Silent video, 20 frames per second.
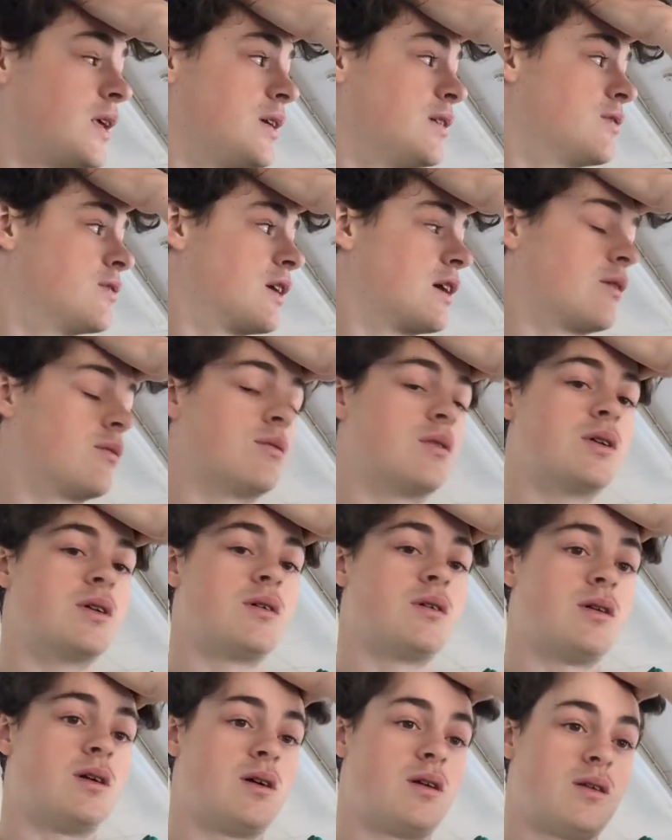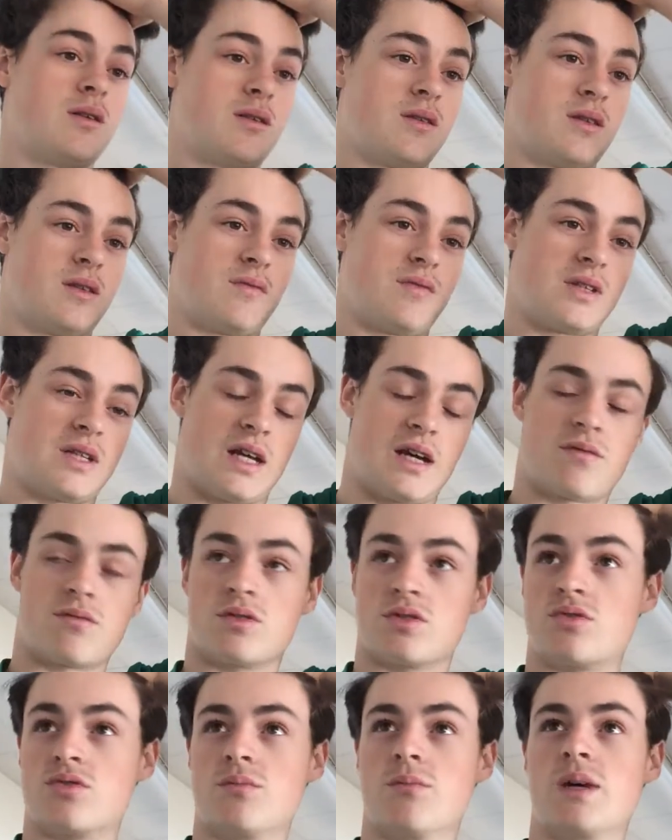eat around, I think the
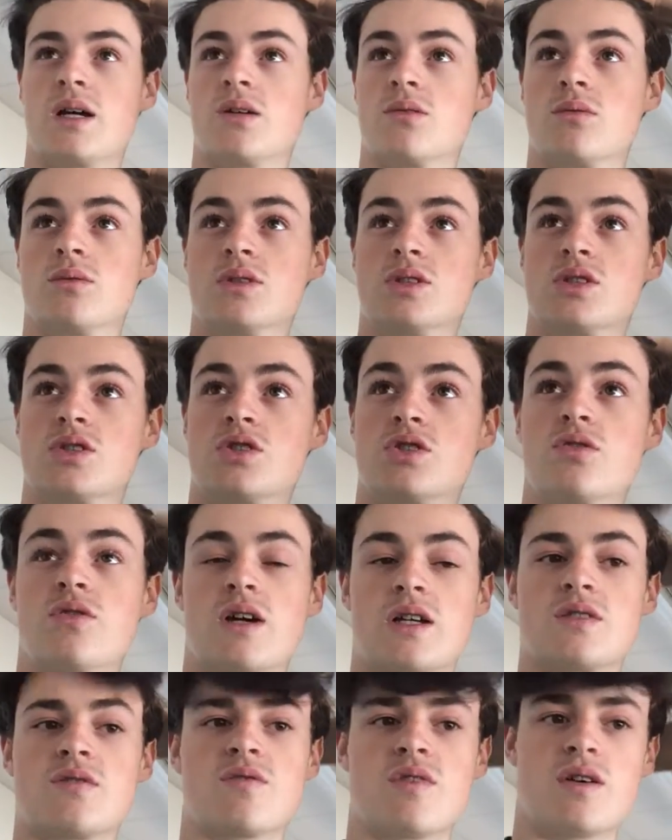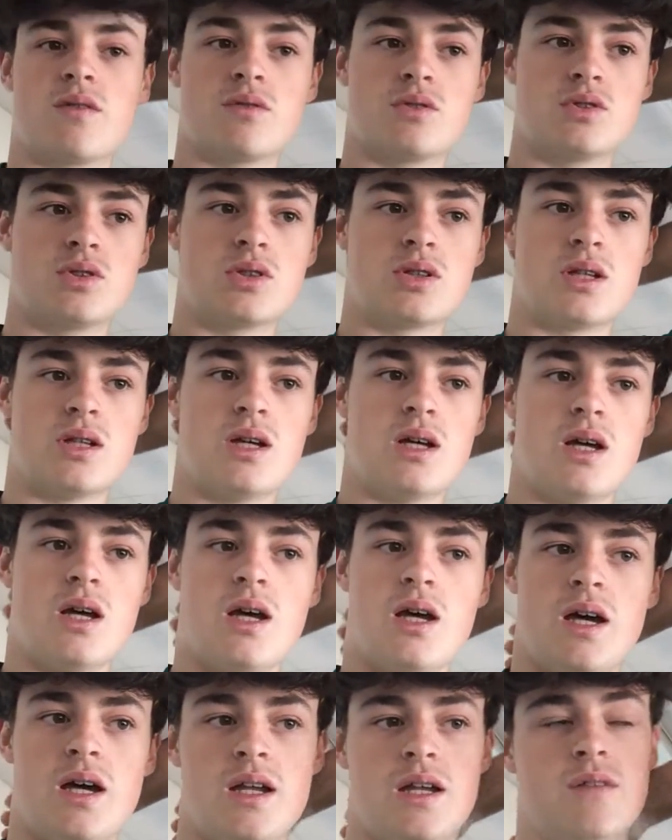average for a male is 2,500,
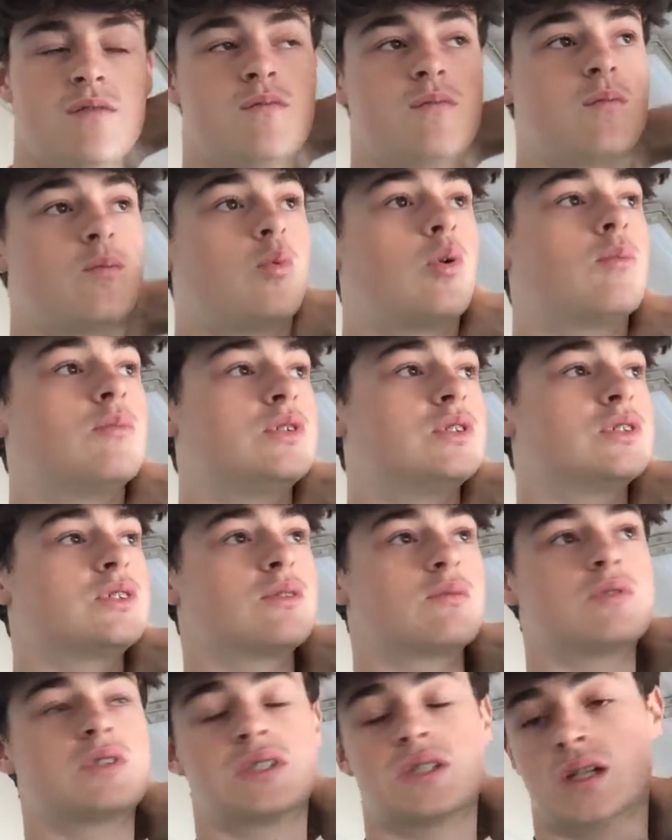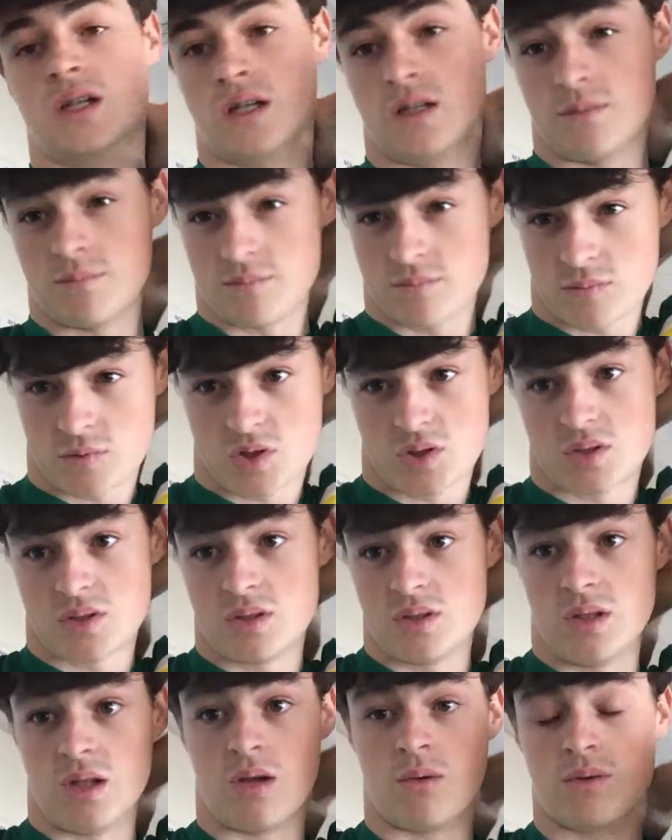and then women's obviously
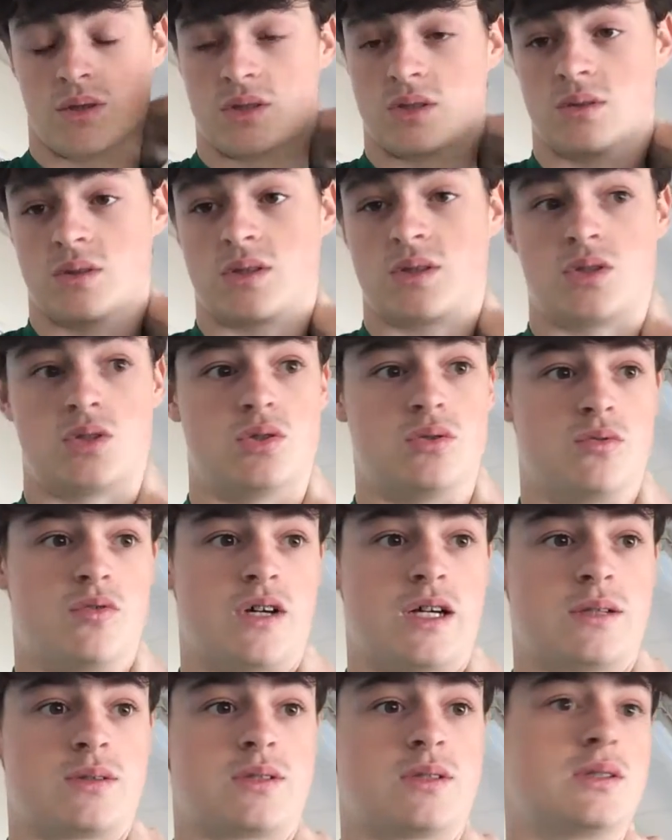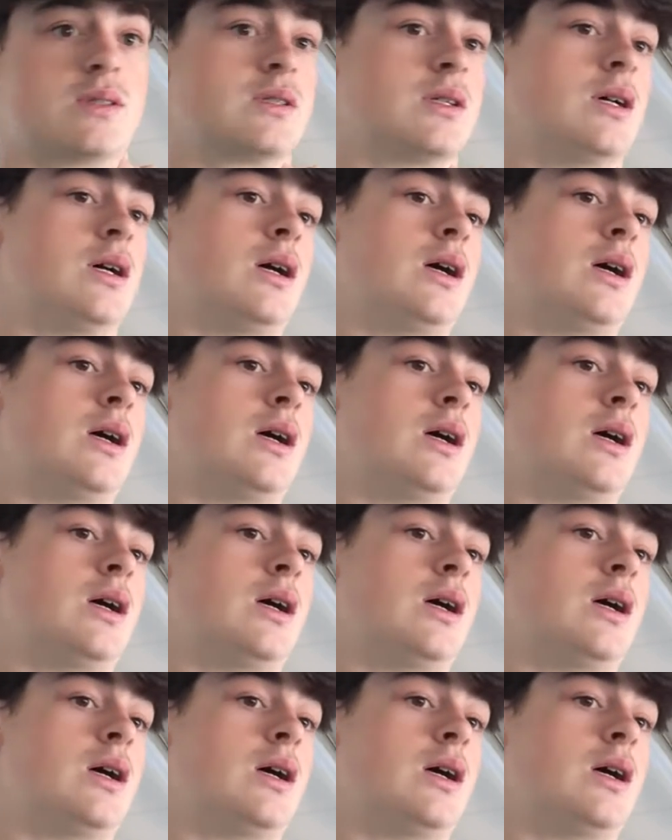lower, so it's 2,000.